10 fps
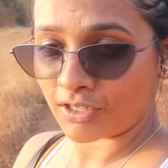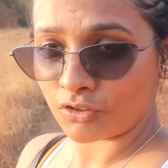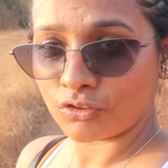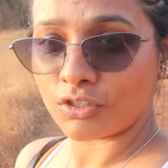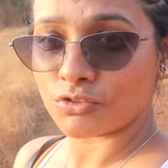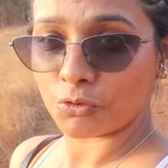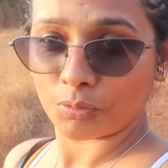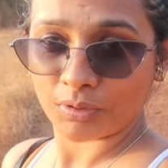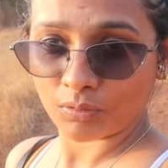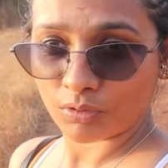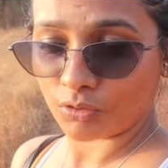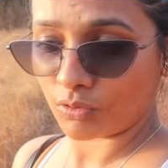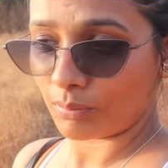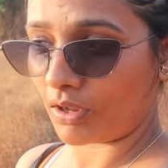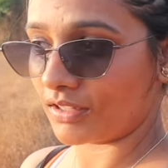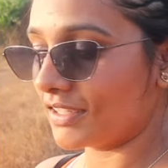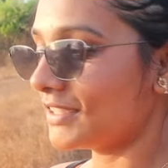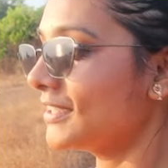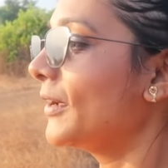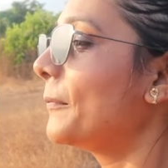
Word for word: I don't think so nobody would know about this.